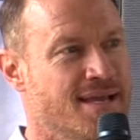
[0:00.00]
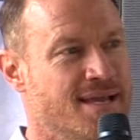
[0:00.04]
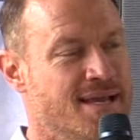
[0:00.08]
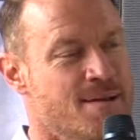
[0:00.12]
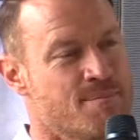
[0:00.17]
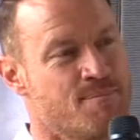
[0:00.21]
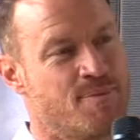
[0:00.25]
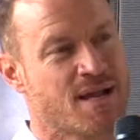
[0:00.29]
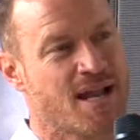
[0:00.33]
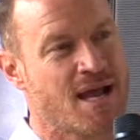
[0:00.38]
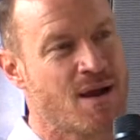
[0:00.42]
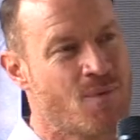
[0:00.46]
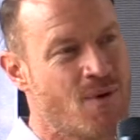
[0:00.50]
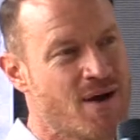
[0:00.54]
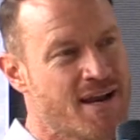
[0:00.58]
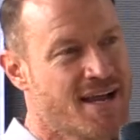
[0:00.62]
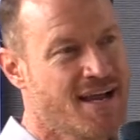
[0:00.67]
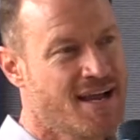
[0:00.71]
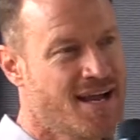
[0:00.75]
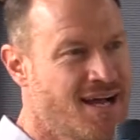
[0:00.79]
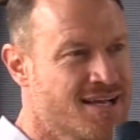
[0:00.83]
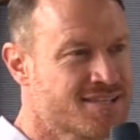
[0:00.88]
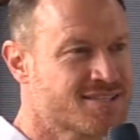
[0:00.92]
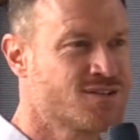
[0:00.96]
But I want to
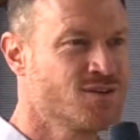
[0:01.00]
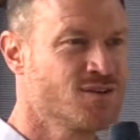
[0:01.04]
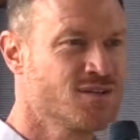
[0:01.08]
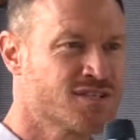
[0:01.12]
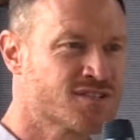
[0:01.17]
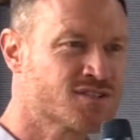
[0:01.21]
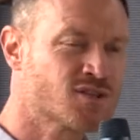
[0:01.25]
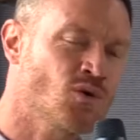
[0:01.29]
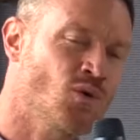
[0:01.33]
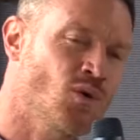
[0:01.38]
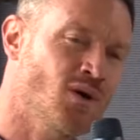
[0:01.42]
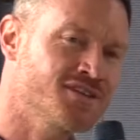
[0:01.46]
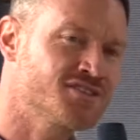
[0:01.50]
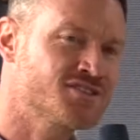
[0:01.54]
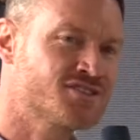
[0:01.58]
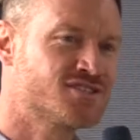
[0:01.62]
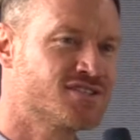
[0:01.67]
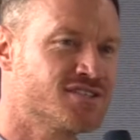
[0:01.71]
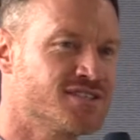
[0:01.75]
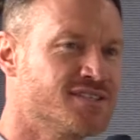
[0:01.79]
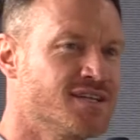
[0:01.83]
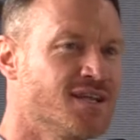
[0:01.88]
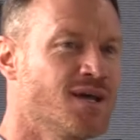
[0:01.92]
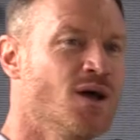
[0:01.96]
ask you this
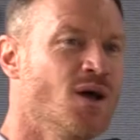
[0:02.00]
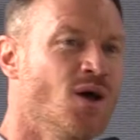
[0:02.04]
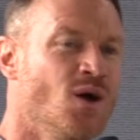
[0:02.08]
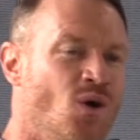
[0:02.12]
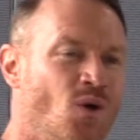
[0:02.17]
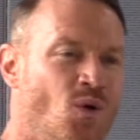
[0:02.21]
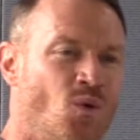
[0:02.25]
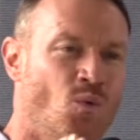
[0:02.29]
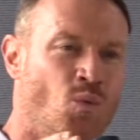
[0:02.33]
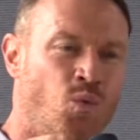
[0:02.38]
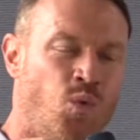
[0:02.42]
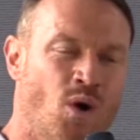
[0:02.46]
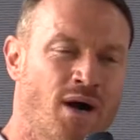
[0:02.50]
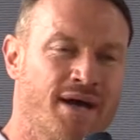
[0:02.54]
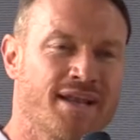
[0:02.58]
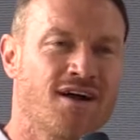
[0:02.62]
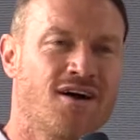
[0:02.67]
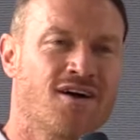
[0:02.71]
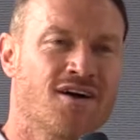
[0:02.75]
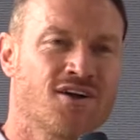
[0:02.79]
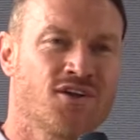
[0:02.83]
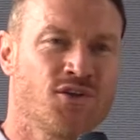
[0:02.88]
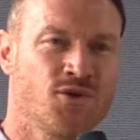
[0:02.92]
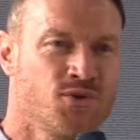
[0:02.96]
question: what
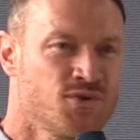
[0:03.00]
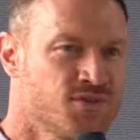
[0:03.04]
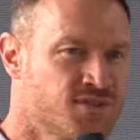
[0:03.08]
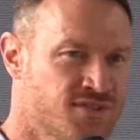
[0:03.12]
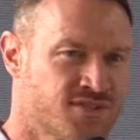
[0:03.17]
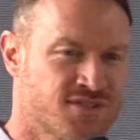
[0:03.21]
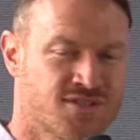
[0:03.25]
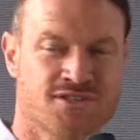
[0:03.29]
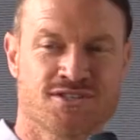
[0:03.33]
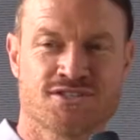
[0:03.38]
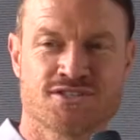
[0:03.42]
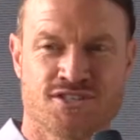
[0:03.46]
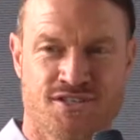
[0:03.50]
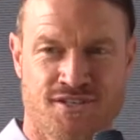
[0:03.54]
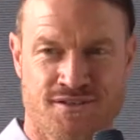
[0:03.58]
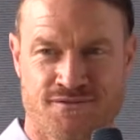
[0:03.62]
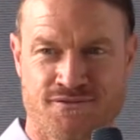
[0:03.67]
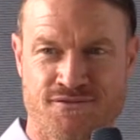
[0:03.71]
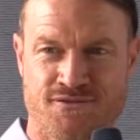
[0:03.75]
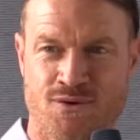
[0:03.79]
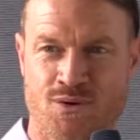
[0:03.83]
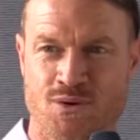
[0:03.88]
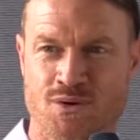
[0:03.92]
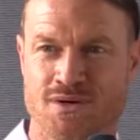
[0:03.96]
are you searching
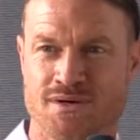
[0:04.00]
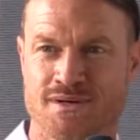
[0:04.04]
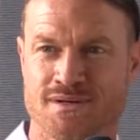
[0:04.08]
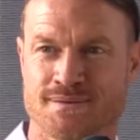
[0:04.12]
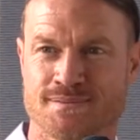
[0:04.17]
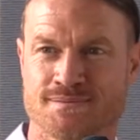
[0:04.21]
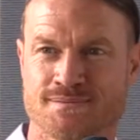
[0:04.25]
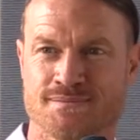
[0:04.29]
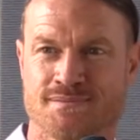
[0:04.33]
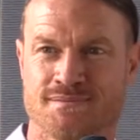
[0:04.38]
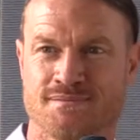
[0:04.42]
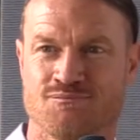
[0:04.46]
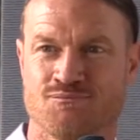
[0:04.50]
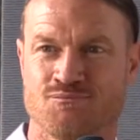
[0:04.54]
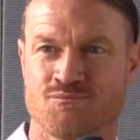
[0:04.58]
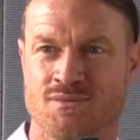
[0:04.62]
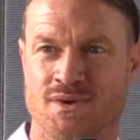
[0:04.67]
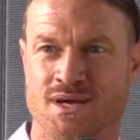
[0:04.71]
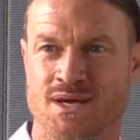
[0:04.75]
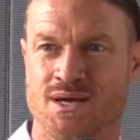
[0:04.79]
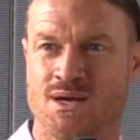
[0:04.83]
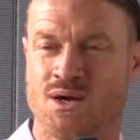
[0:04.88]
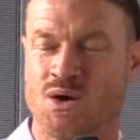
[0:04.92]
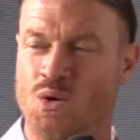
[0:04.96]
for?
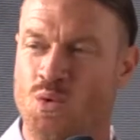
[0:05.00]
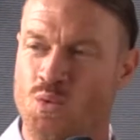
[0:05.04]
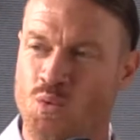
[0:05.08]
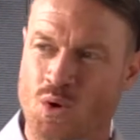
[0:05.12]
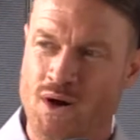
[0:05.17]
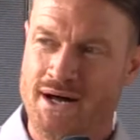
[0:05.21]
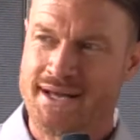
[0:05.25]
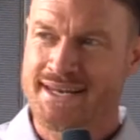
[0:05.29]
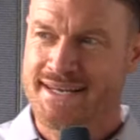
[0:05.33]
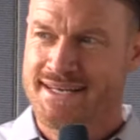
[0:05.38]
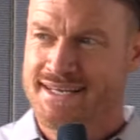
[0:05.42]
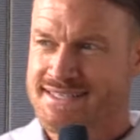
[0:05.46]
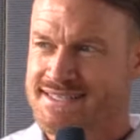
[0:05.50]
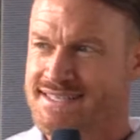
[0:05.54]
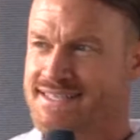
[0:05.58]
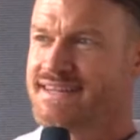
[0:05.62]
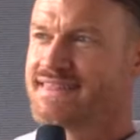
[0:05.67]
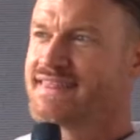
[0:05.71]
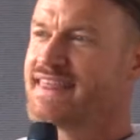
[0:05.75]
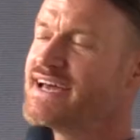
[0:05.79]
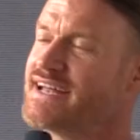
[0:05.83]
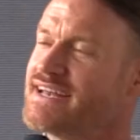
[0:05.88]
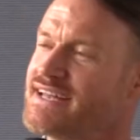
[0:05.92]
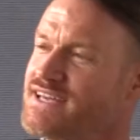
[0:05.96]
What is it
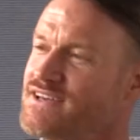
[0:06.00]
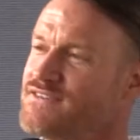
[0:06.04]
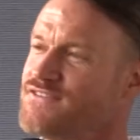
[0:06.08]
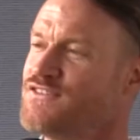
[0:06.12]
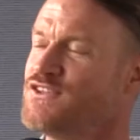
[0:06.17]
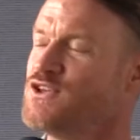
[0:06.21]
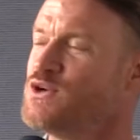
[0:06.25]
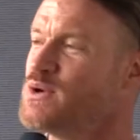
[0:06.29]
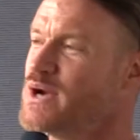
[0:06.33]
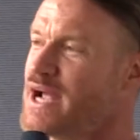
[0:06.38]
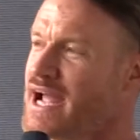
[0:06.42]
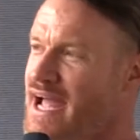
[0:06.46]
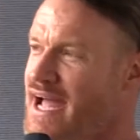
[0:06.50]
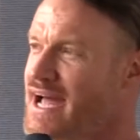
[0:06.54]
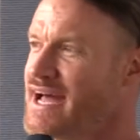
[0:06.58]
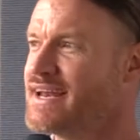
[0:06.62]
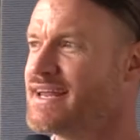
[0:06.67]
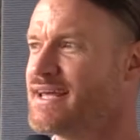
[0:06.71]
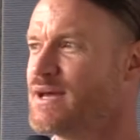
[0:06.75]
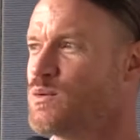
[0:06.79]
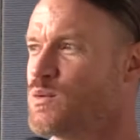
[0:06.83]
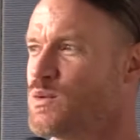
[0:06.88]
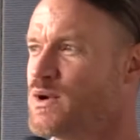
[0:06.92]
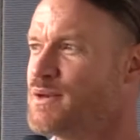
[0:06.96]
that if you had
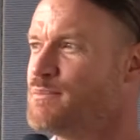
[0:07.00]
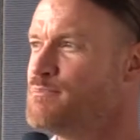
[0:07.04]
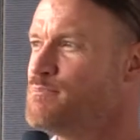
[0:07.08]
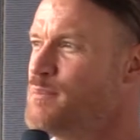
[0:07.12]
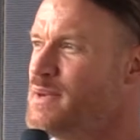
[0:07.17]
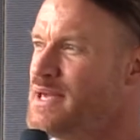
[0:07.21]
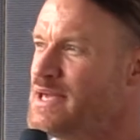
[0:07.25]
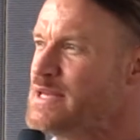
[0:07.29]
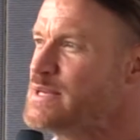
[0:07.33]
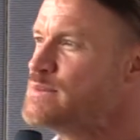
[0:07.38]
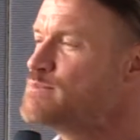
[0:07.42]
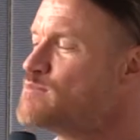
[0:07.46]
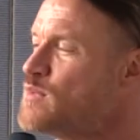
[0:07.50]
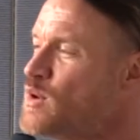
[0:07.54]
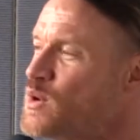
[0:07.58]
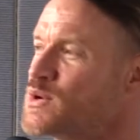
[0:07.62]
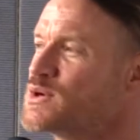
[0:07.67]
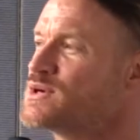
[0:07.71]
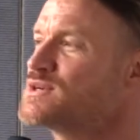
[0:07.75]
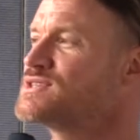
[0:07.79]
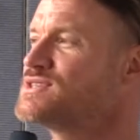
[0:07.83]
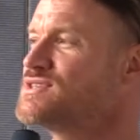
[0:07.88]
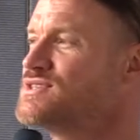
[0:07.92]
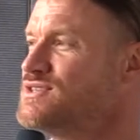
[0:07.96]
it would mean
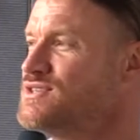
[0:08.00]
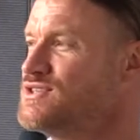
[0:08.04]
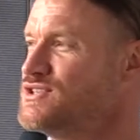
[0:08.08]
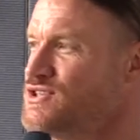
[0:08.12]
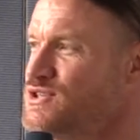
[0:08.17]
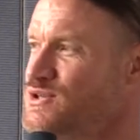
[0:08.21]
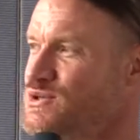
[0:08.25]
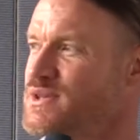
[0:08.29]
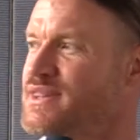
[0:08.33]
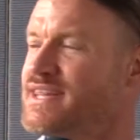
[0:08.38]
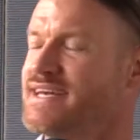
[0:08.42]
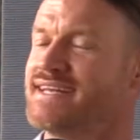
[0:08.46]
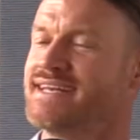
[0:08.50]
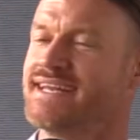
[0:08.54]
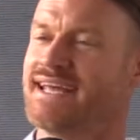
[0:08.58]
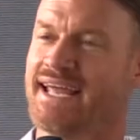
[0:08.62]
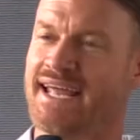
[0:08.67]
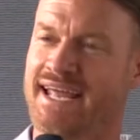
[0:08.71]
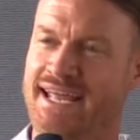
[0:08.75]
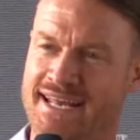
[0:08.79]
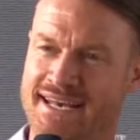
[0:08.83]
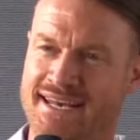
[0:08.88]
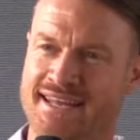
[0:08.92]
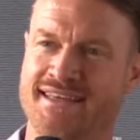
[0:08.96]
more to you than
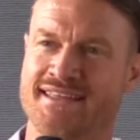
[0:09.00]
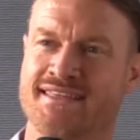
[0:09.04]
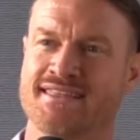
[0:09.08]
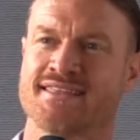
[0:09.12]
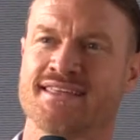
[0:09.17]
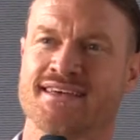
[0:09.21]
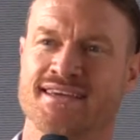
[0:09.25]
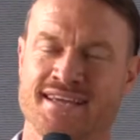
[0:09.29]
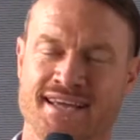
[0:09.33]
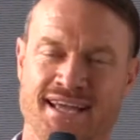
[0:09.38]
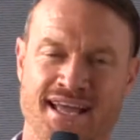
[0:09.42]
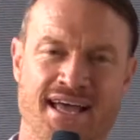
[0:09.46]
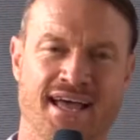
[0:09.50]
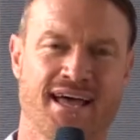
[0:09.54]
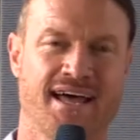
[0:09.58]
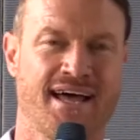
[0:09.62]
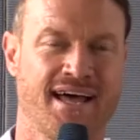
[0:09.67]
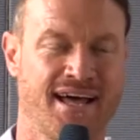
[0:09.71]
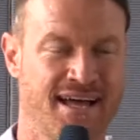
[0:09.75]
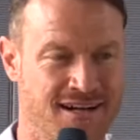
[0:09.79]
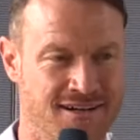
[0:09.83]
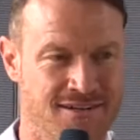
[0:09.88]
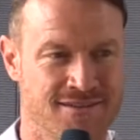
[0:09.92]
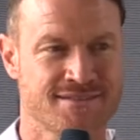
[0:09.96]
anything
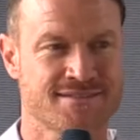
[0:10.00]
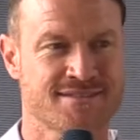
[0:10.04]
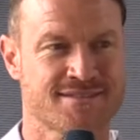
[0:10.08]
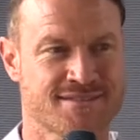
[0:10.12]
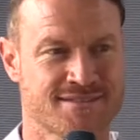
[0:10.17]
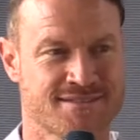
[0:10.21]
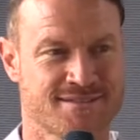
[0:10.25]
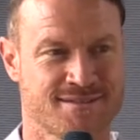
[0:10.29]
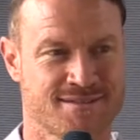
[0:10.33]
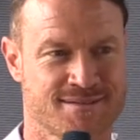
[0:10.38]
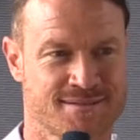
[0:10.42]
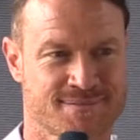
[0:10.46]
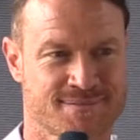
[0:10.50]
else?